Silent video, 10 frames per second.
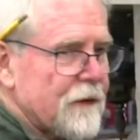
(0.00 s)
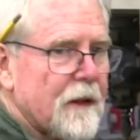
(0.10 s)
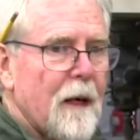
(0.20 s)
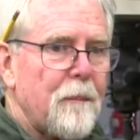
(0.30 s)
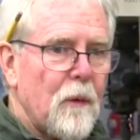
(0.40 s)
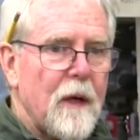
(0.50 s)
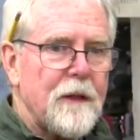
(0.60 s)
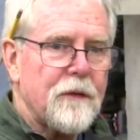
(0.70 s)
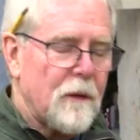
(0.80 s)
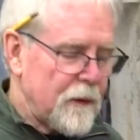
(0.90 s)
there's a couple
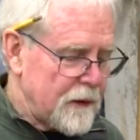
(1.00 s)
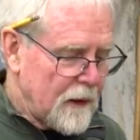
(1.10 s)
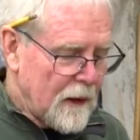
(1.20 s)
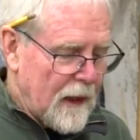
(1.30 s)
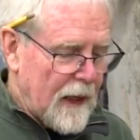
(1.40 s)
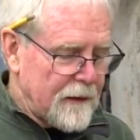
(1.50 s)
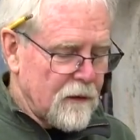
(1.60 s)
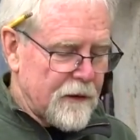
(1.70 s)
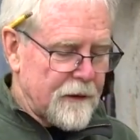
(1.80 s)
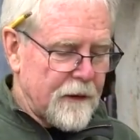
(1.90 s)
ways that I
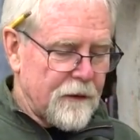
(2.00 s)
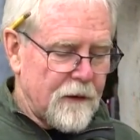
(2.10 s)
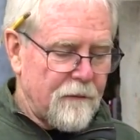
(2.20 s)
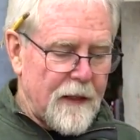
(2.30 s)
look at this.